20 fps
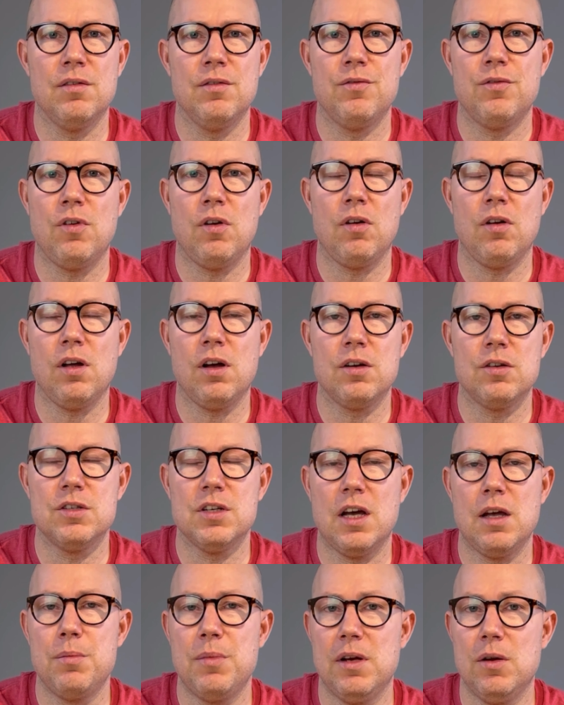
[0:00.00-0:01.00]
for a long
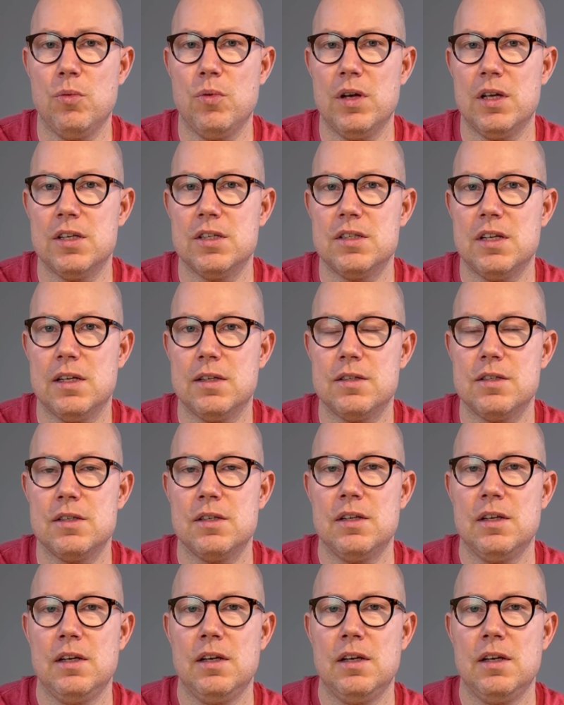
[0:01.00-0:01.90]
time anyways, that